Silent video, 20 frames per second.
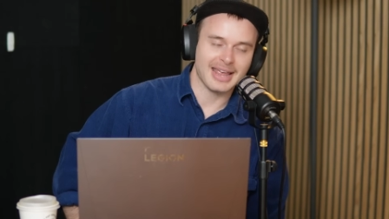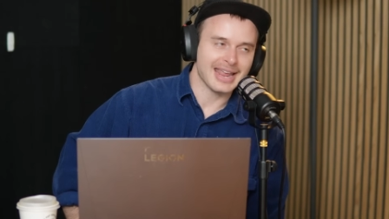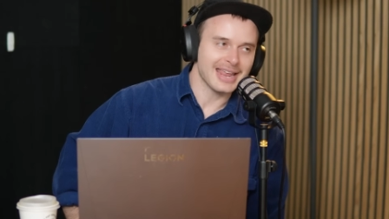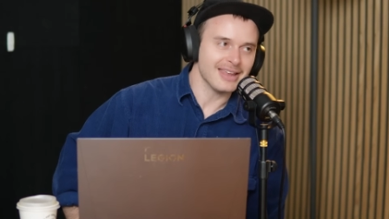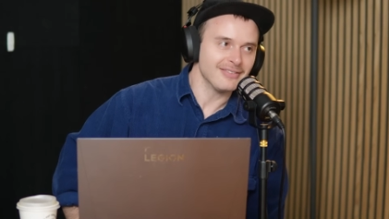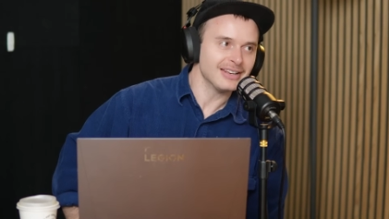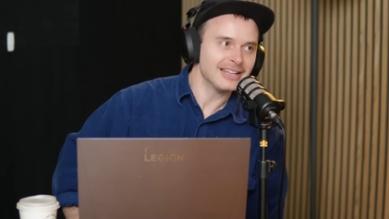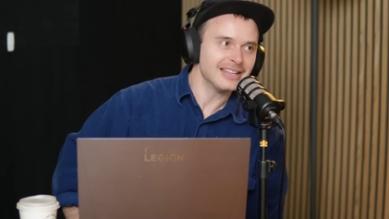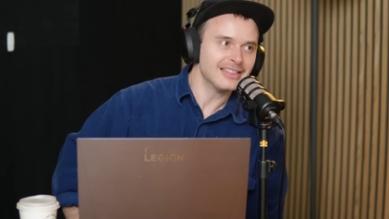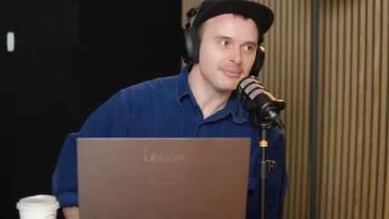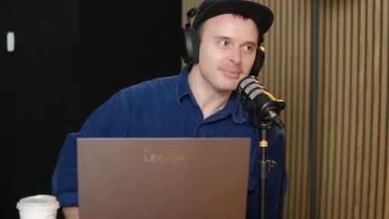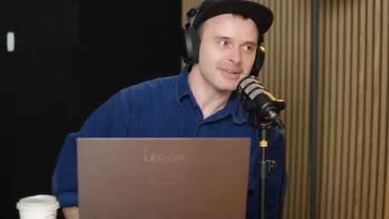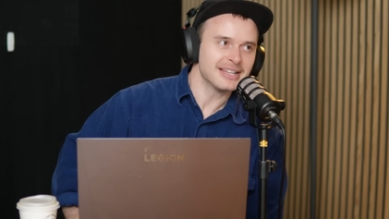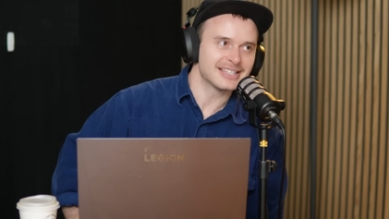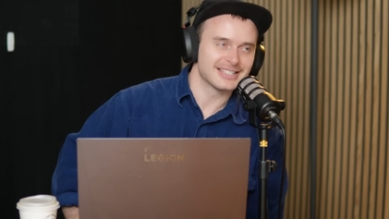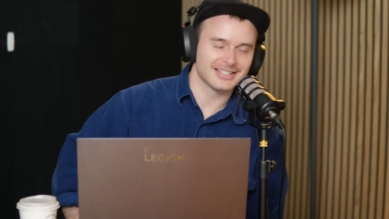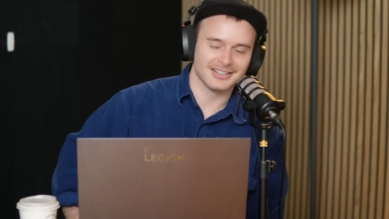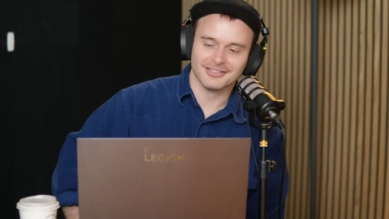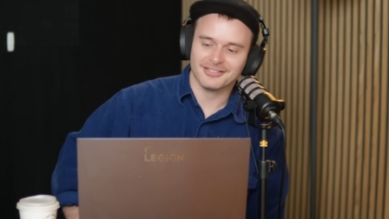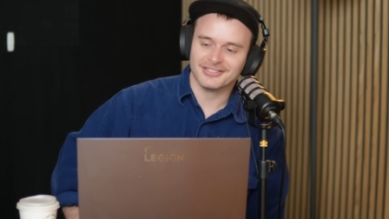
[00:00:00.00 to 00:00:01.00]
Even in the
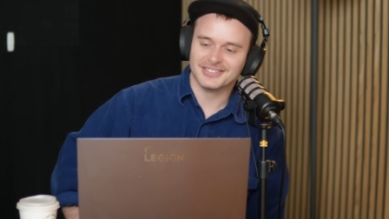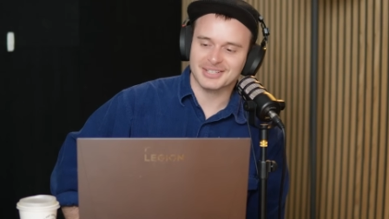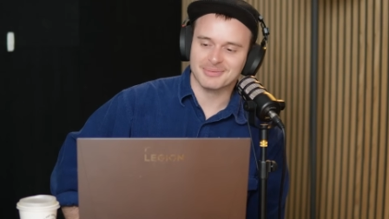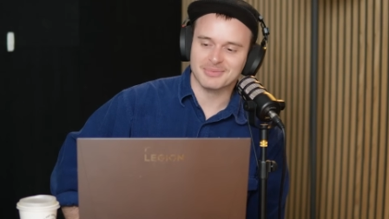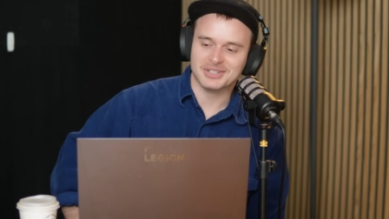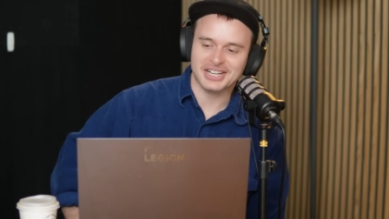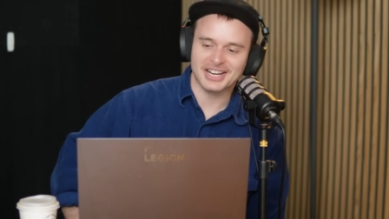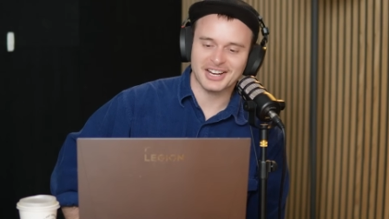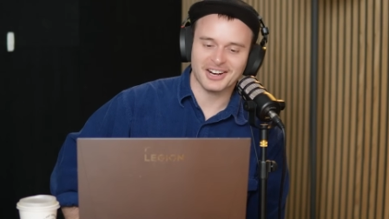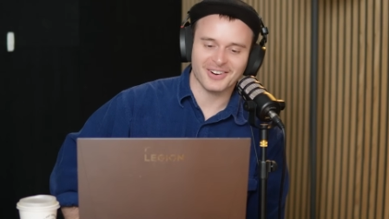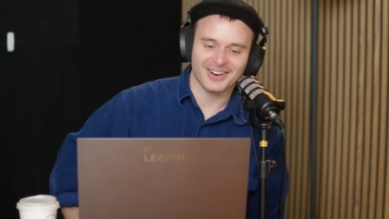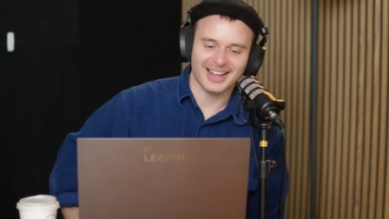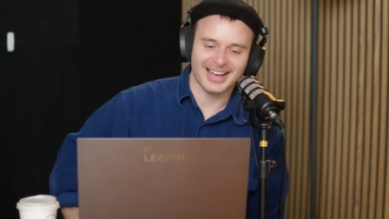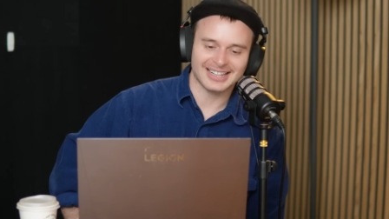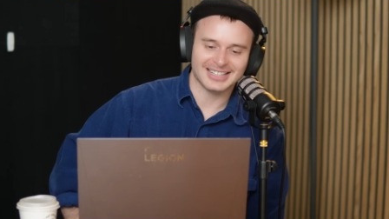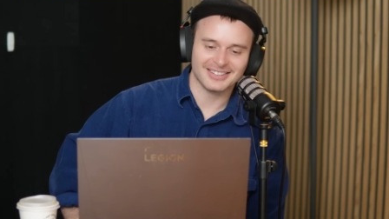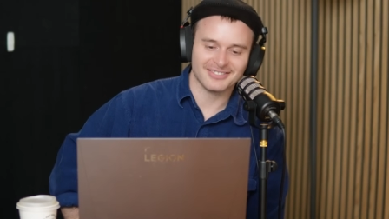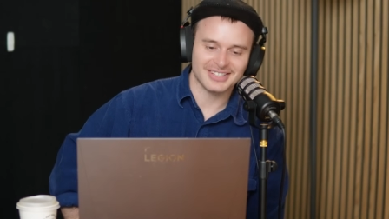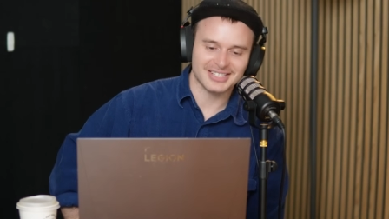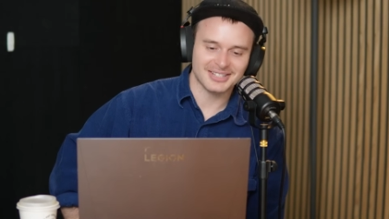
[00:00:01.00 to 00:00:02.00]
midst of some shareholder
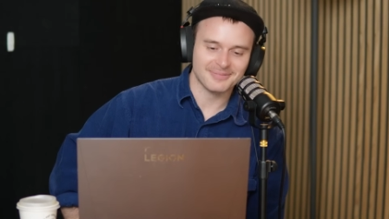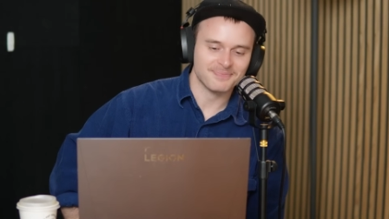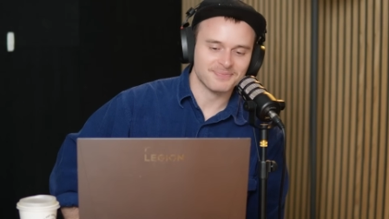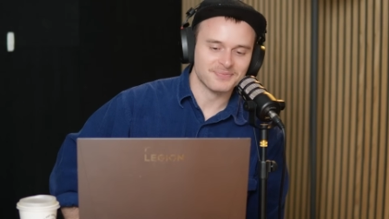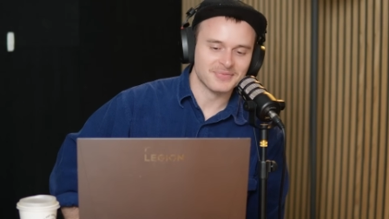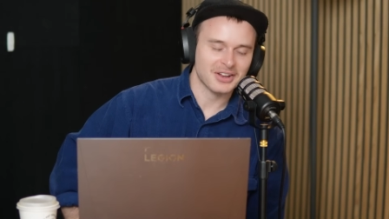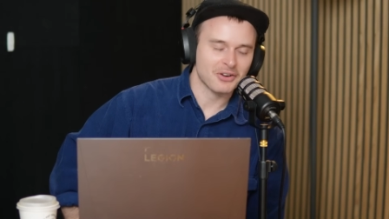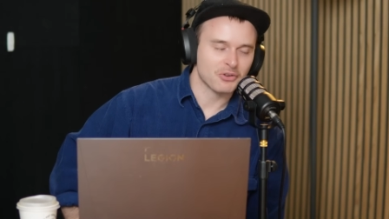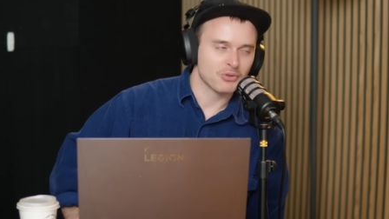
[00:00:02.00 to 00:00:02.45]
activism,